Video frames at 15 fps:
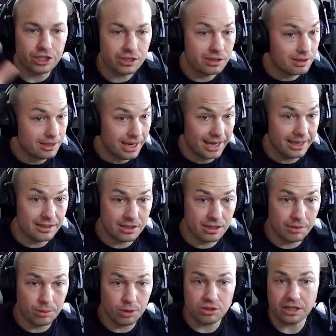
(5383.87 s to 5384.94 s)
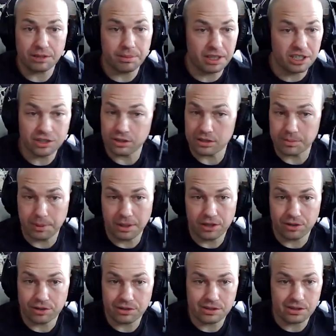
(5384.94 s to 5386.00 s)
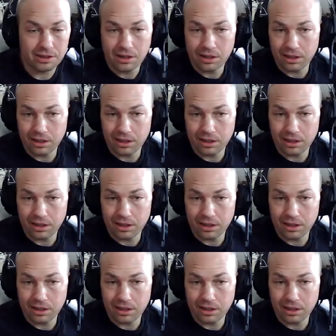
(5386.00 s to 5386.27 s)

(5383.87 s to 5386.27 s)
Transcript: Just dance to the music, make sure the speaker's